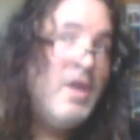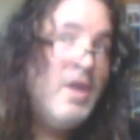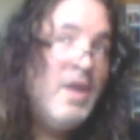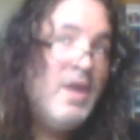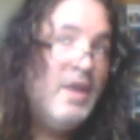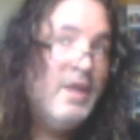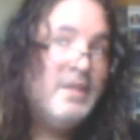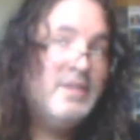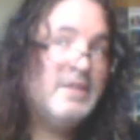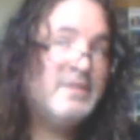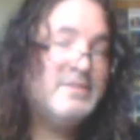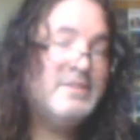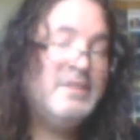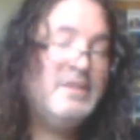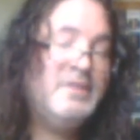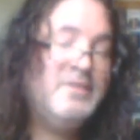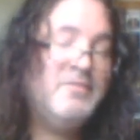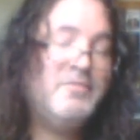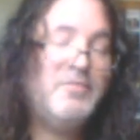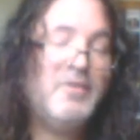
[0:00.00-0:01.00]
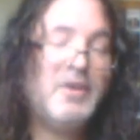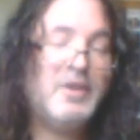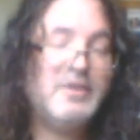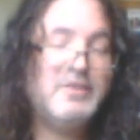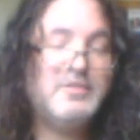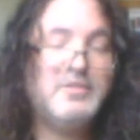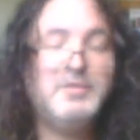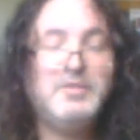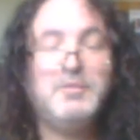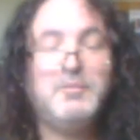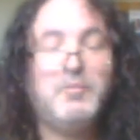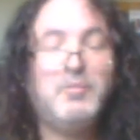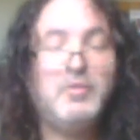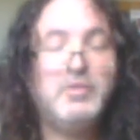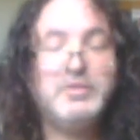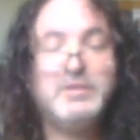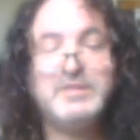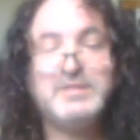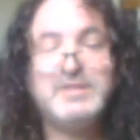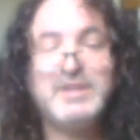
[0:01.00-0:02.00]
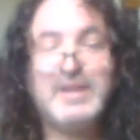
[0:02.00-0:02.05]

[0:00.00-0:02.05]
Doesn't need to focus on the war, just like